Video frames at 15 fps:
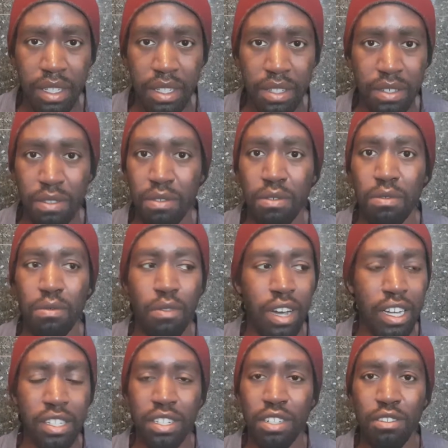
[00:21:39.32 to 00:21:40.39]
So
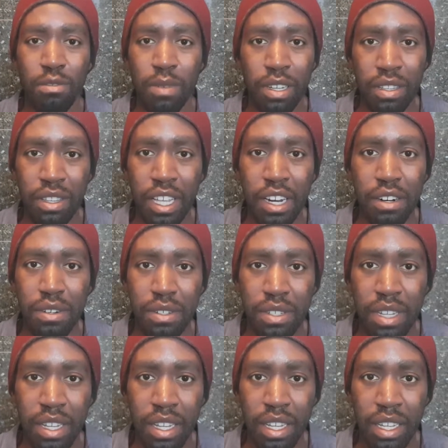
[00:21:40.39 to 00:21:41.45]
why should you about
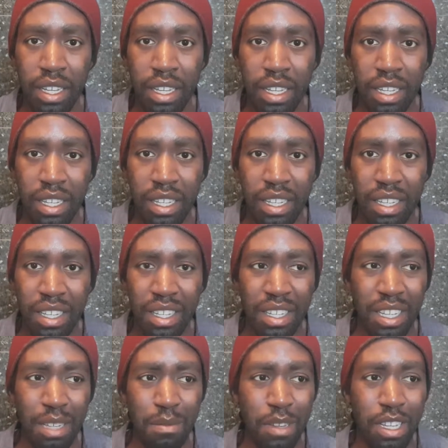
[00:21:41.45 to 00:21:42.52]
theirs?
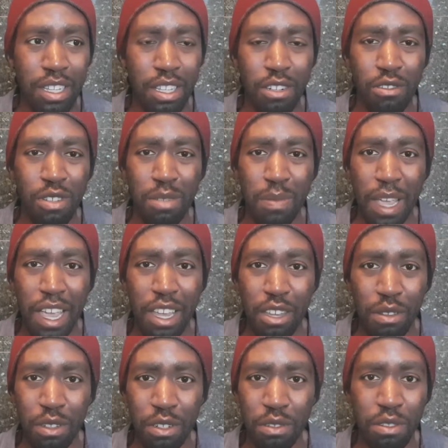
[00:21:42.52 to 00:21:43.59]
I mean, they're only paying
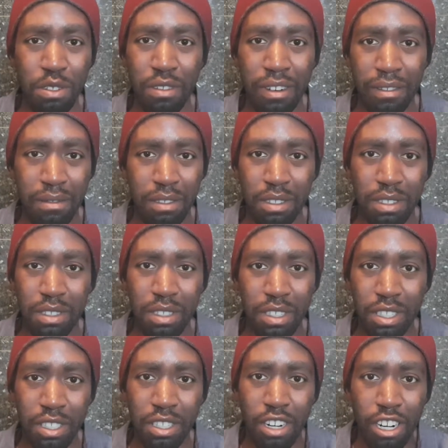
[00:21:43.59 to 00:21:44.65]
you little
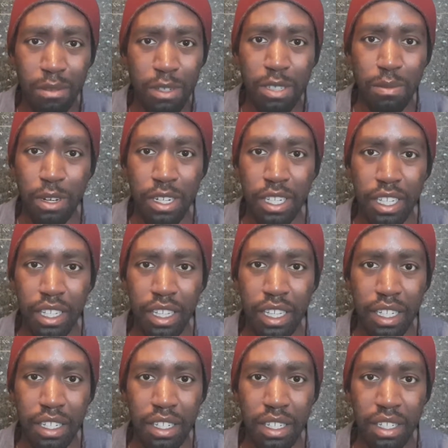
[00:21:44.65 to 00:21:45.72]
garbage money,
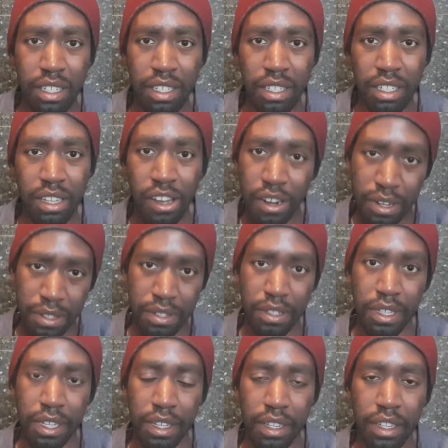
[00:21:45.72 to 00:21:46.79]
like,
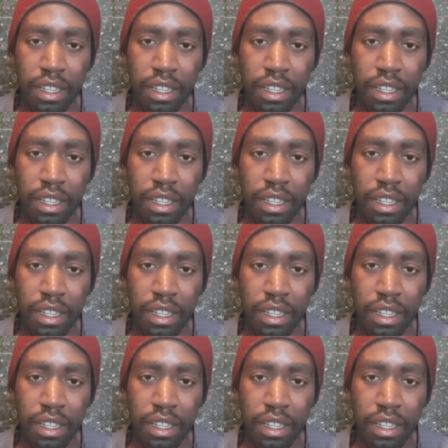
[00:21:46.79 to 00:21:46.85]
honestly.